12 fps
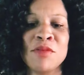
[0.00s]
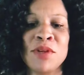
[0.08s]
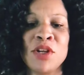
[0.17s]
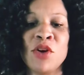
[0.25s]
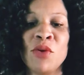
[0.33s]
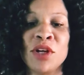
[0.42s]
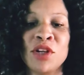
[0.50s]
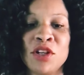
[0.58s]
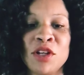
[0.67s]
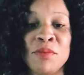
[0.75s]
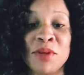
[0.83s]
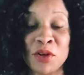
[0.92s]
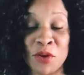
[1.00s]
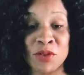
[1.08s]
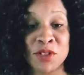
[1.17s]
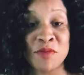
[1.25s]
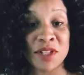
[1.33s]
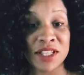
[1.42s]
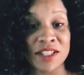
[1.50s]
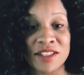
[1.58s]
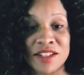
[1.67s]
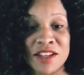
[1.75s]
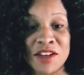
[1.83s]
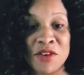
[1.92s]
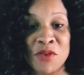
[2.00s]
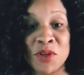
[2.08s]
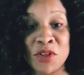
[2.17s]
could be going good, but ultimately, still,